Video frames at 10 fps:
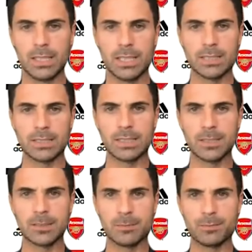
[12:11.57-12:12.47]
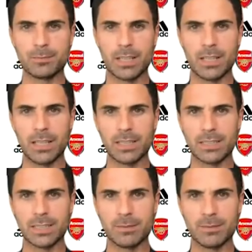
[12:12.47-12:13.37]
And
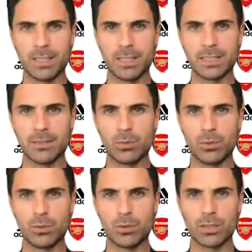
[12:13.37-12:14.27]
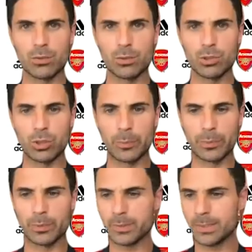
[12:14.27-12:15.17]
let's see if we've done a good job
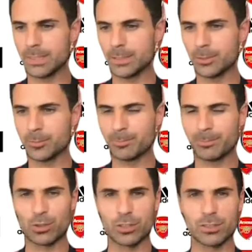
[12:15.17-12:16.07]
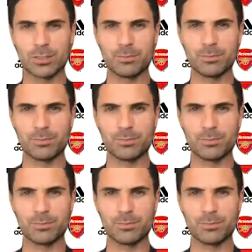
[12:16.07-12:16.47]
or not.